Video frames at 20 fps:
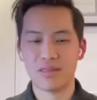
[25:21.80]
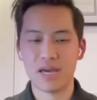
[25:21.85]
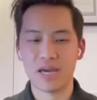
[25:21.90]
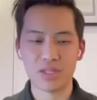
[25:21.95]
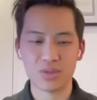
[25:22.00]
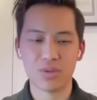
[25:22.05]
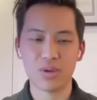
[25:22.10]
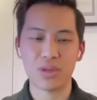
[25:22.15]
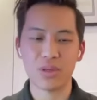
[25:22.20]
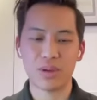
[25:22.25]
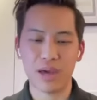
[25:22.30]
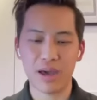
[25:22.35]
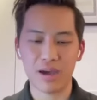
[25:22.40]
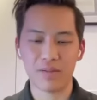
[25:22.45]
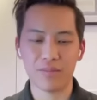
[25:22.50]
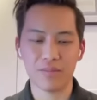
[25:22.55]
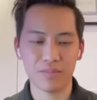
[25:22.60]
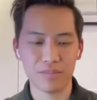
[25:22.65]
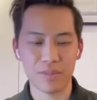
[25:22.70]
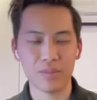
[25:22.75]
that's where you'll
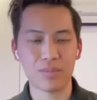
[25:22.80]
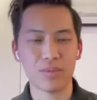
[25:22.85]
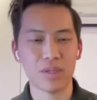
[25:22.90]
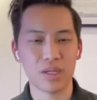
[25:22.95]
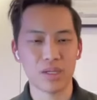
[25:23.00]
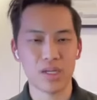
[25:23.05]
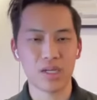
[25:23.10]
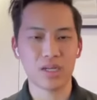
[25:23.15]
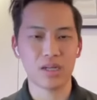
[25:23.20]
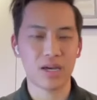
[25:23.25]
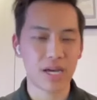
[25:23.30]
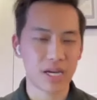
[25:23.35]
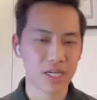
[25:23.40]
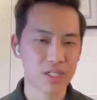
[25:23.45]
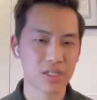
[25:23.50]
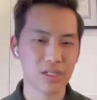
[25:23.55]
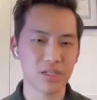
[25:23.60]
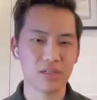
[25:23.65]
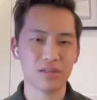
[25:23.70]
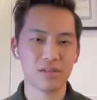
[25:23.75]
have people that you can
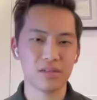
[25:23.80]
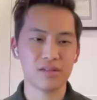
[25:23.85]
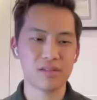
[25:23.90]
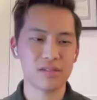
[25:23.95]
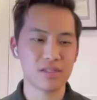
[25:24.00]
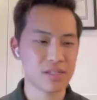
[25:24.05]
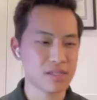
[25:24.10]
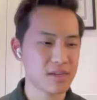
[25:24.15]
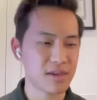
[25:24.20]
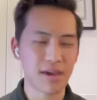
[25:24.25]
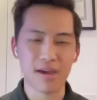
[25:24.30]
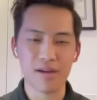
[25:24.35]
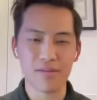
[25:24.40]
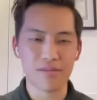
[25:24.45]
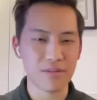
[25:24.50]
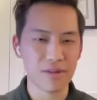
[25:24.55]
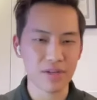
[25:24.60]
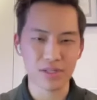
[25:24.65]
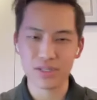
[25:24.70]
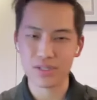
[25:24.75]
actually see
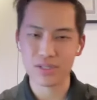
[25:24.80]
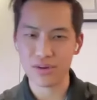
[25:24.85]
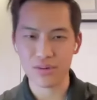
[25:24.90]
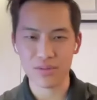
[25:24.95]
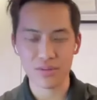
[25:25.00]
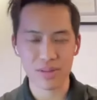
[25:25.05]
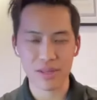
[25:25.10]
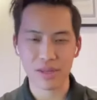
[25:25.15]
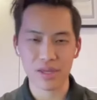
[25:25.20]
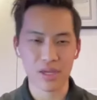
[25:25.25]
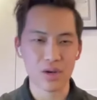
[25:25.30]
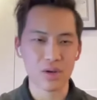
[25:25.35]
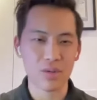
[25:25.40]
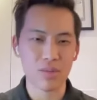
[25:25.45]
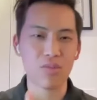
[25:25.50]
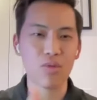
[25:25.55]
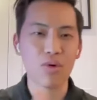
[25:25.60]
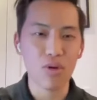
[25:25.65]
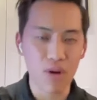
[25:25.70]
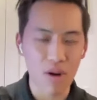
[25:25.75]

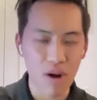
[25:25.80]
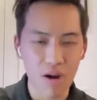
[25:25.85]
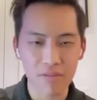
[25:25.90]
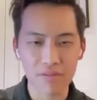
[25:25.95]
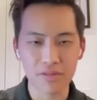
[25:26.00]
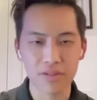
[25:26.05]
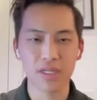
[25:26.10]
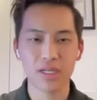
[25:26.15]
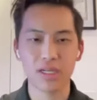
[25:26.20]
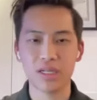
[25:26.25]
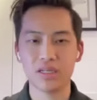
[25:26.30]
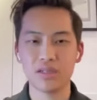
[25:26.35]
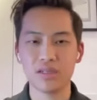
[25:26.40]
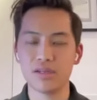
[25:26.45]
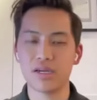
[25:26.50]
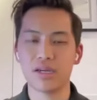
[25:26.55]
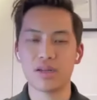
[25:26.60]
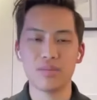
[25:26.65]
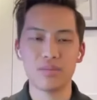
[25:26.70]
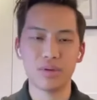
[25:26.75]
more
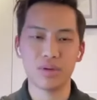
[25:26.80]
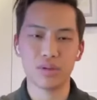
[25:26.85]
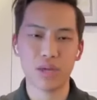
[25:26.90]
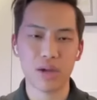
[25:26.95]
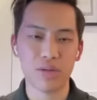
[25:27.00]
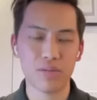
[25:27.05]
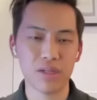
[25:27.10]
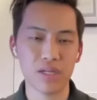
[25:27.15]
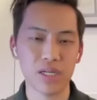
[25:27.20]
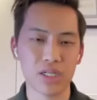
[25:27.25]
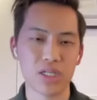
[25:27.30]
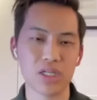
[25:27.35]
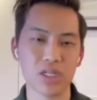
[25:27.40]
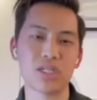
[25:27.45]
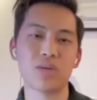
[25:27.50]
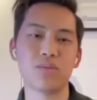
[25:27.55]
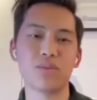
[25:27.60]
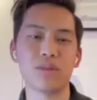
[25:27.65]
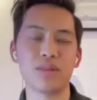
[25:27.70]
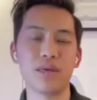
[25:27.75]
often. You kind of build that
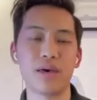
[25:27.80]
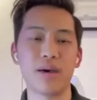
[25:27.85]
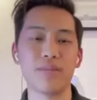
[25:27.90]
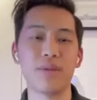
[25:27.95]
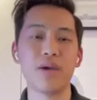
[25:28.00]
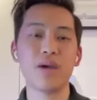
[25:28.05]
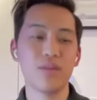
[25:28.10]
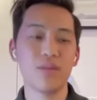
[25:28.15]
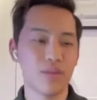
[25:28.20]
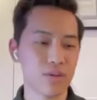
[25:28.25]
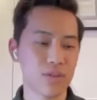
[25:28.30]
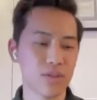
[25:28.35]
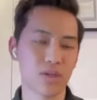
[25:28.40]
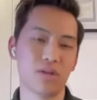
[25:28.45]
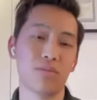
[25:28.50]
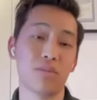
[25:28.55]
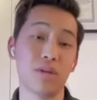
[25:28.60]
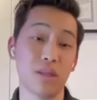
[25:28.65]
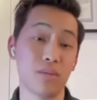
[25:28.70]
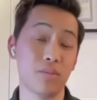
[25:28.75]
relationship with them. Those are
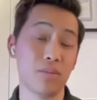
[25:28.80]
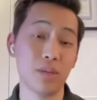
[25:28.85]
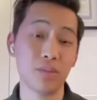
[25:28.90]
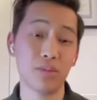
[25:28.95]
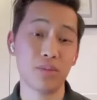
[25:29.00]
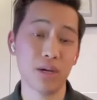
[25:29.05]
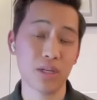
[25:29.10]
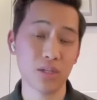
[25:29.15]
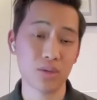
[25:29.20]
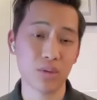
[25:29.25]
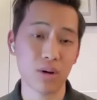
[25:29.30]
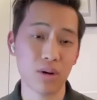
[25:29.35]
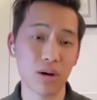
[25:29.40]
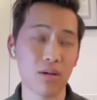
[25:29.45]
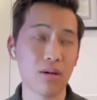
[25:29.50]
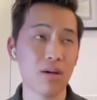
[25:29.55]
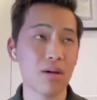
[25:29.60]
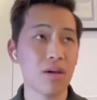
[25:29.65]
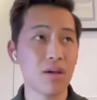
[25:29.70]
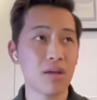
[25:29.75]
going to be the people as
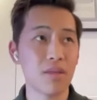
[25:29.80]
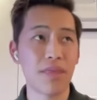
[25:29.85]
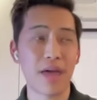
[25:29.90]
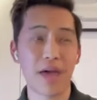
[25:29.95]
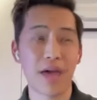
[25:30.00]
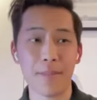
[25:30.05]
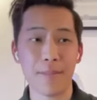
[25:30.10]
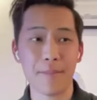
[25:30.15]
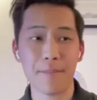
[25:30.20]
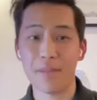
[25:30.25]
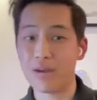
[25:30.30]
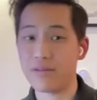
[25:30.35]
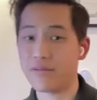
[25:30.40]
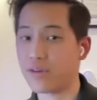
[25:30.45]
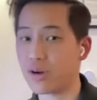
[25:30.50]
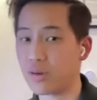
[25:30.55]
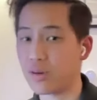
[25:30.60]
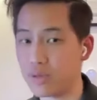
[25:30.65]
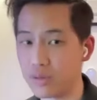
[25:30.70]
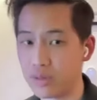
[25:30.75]
well that might
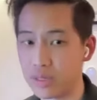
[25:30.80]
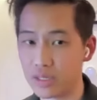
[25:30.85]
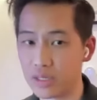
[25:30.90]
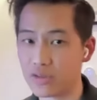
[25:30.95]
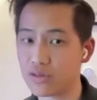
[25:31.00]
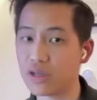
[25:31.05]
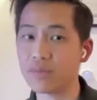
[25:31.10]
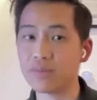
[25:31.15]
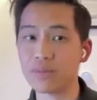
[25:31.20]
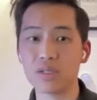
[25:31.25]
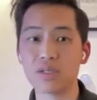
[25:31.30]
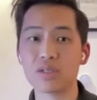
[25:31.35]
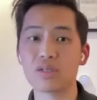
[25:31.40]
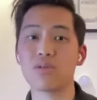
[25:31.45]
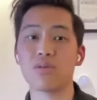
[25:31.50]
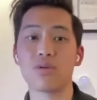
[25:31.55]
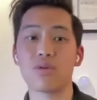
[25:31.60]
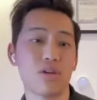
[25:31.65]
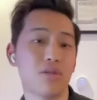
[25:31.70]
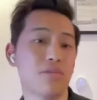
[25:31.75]
farm you in
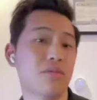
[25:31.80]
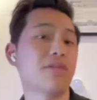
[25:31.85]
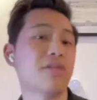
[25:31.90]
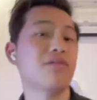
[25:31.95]
trips, or you